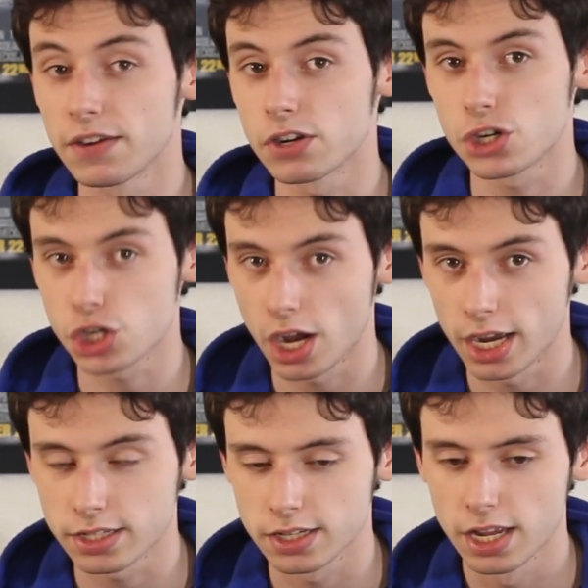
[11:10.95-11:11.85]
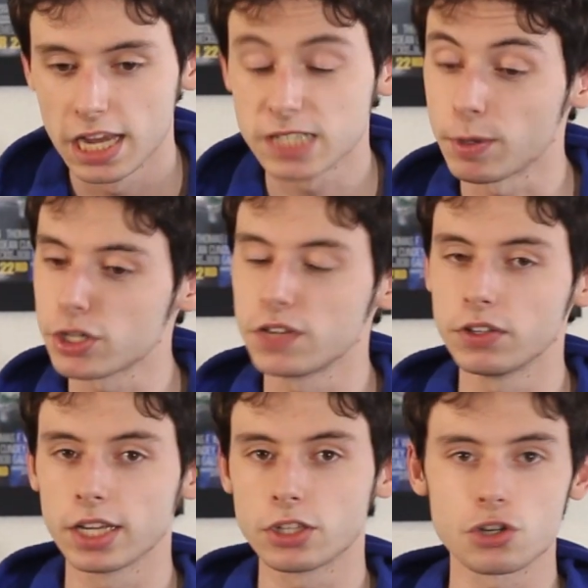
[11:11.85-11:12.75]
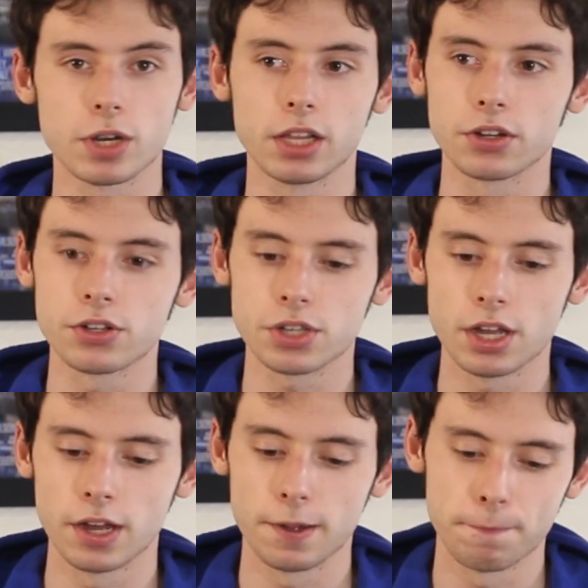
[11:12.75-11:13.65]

to give it a shot, especially if you like the trailers.